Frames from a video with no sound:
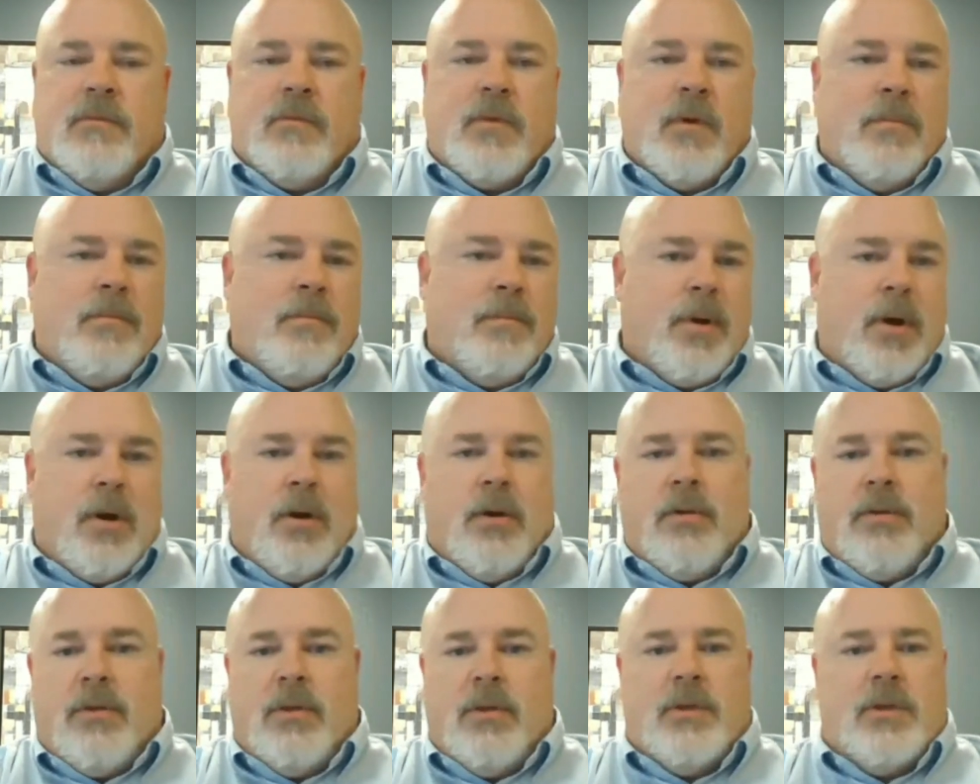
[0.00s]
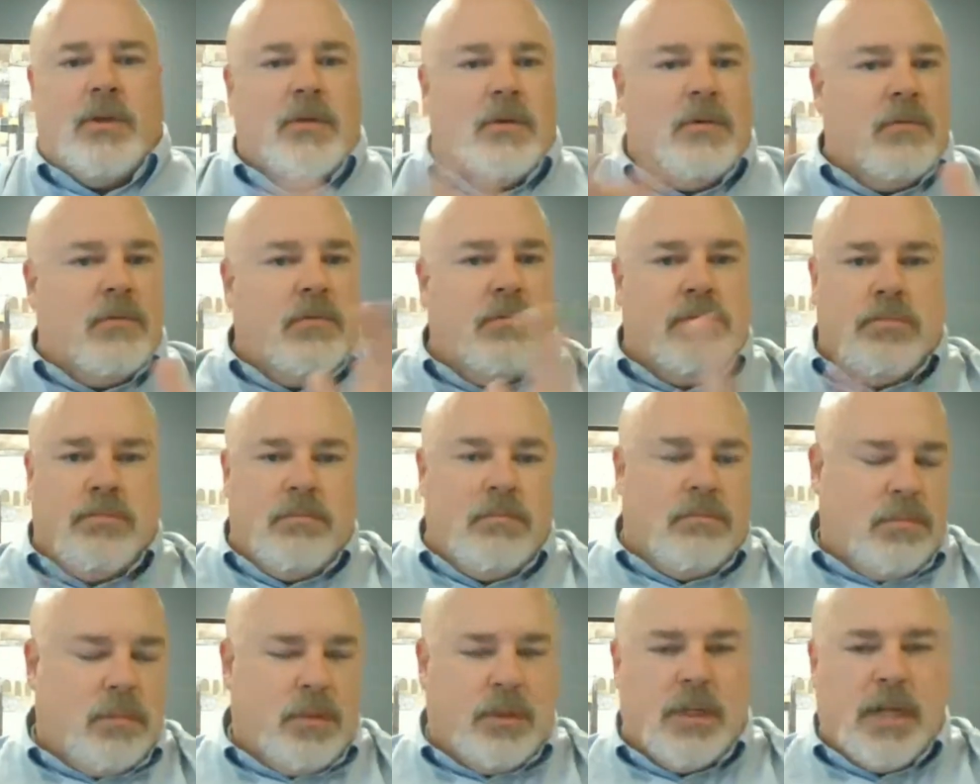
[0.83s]
from birth to
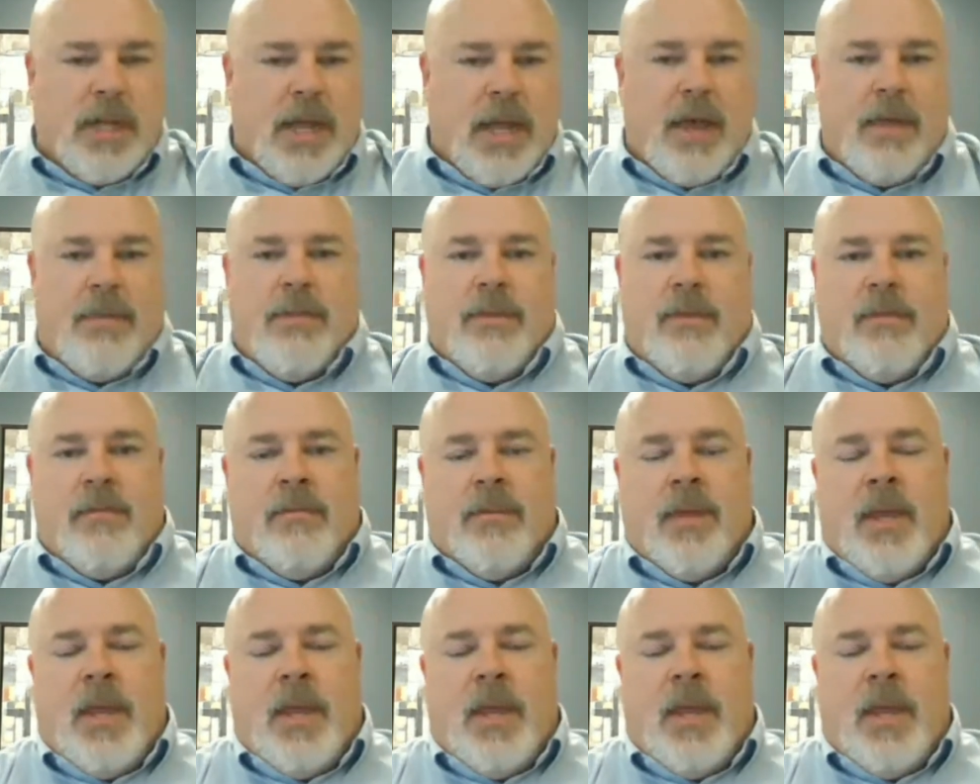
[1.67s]
death.